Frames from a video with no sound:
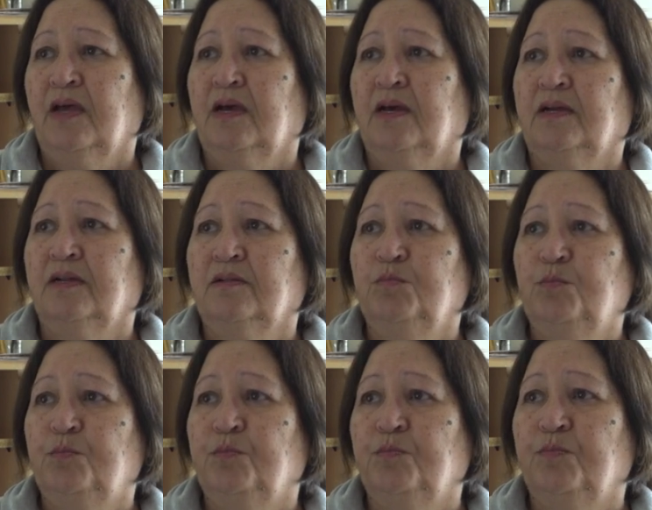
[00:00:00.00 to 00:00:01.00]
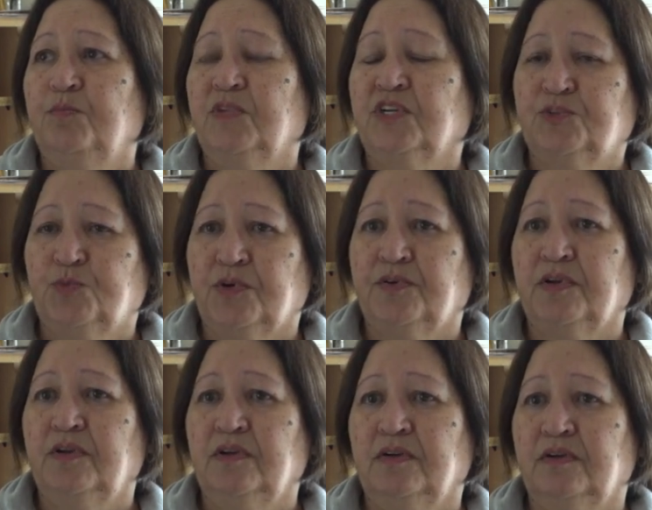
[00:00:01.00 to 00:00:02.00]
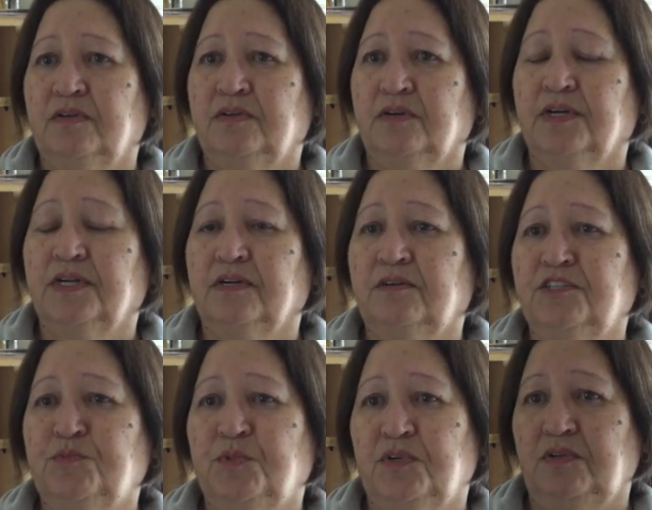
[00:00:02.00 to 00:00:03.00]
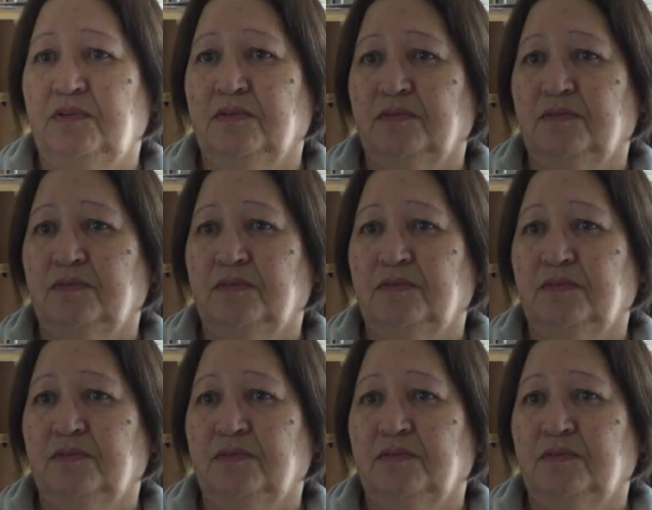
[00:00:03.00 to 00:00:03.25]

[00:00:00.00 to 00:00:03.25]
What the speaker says: And that's where he died in hospital.